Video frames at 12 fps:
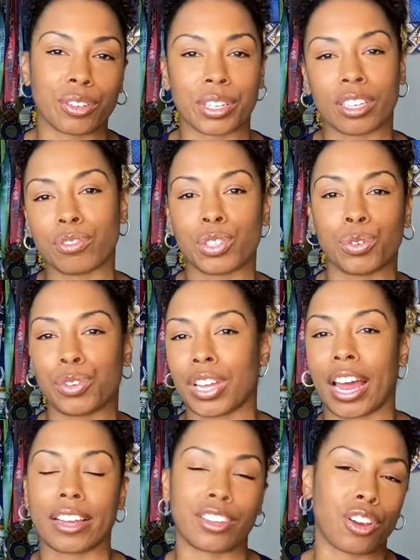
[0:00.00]
gives you
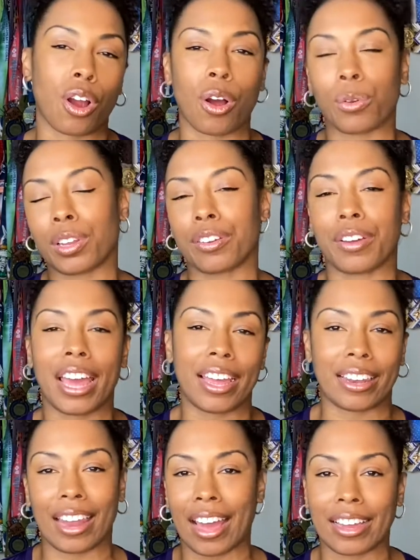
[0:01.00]
like your own little
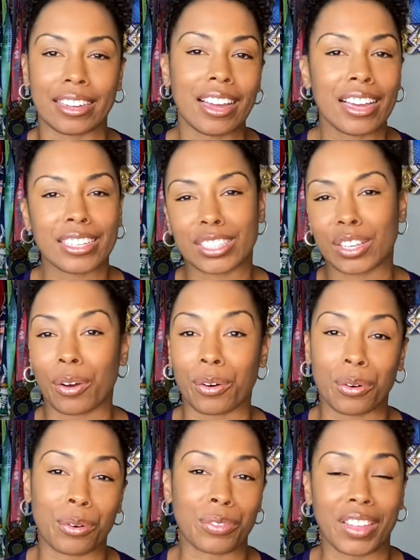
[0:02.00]
headlight
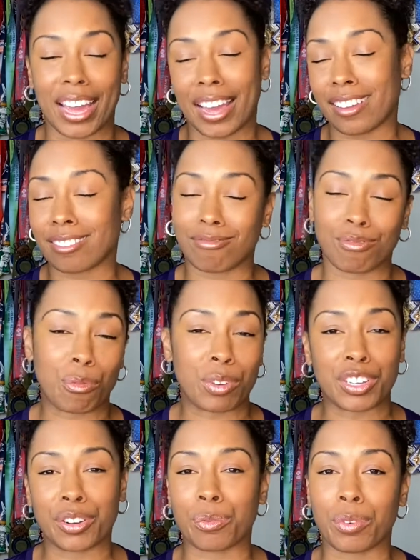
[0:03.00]
so that when
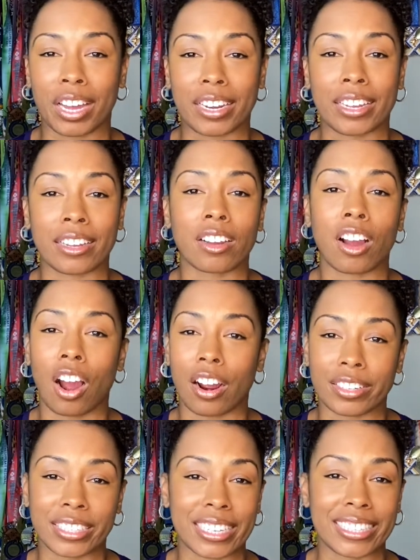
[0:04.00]
you're running,
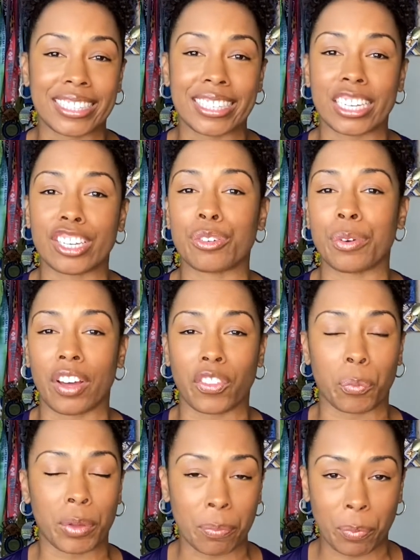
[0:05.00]
cars can see you, other
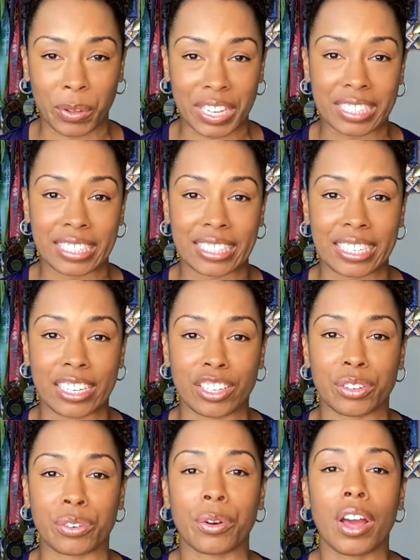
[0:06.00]
people can see
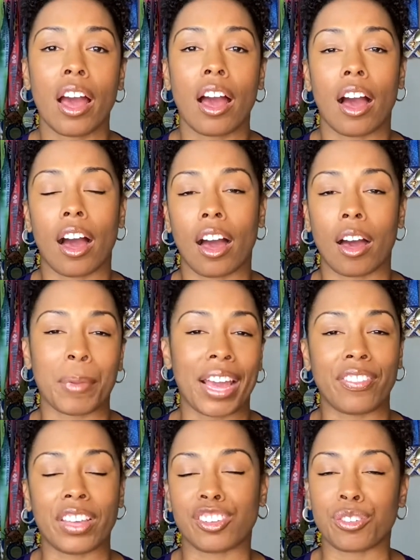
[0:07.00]
you,
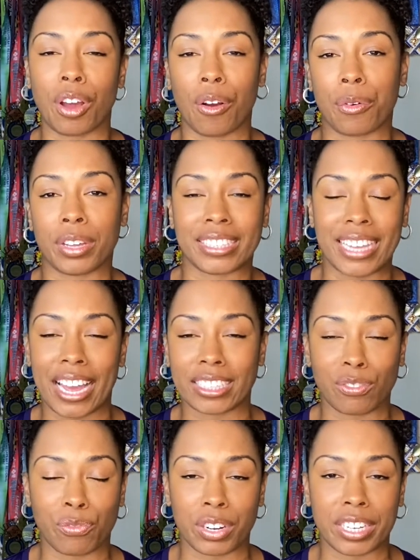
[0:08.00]
and then it's
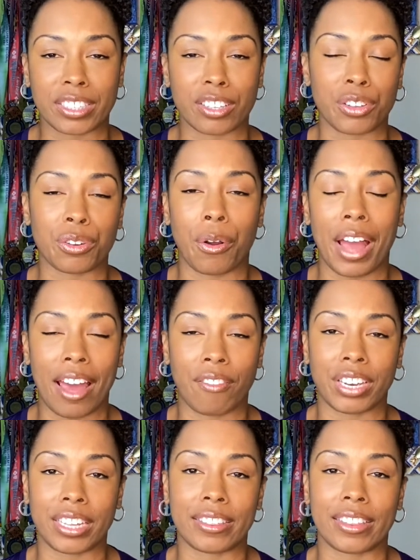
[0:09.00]
hands-free, so you don't have
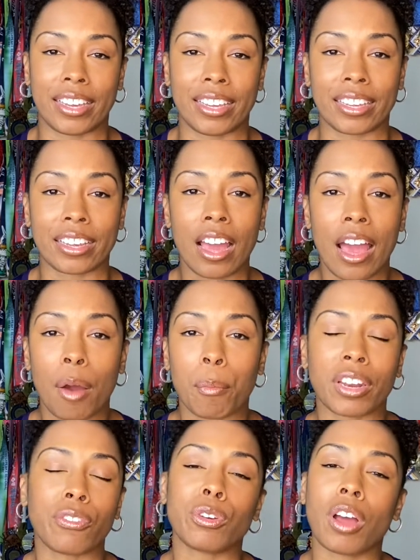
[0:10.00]
anything. But
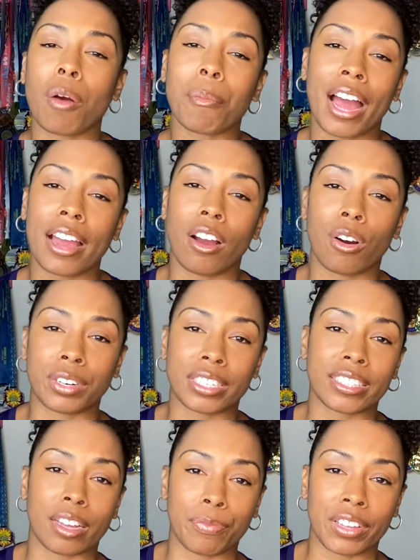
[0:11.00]
if you don't mind holding
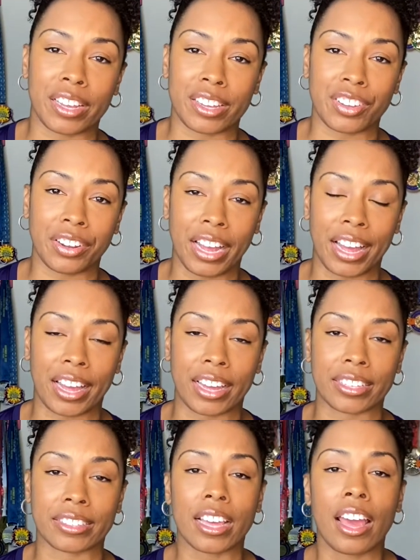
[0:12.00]
something in your
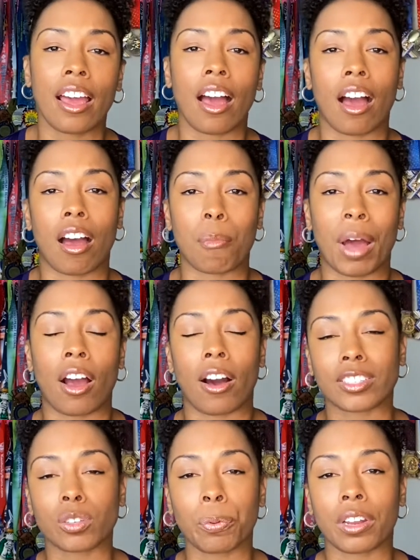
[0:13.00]
hands, I
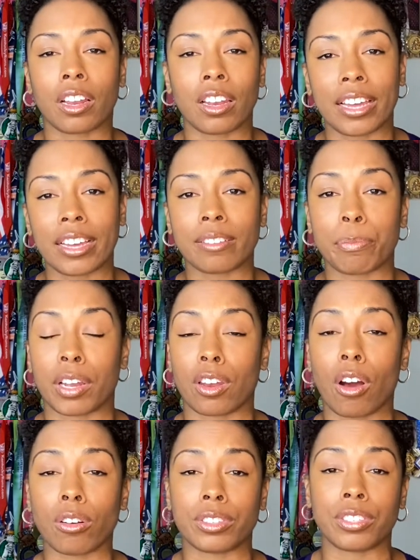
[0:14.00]
also put a link
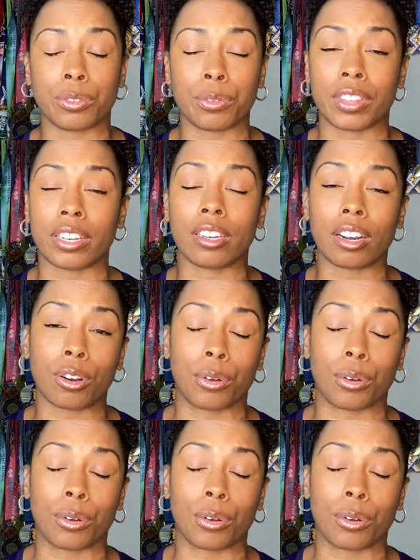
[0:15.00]
below to the Knuckle